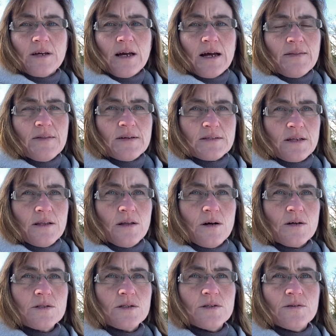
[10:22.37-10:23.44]
and there's a
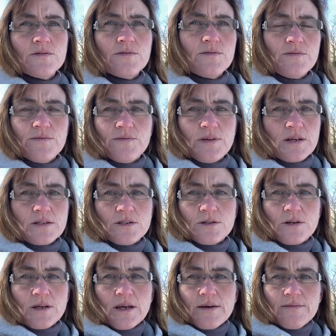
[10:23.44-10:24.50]
lot of things you
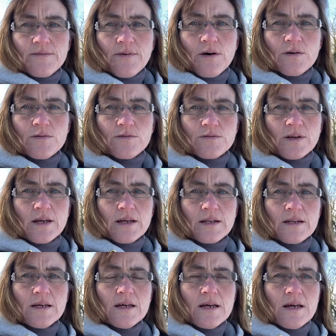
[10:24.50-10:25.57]
can get involved in.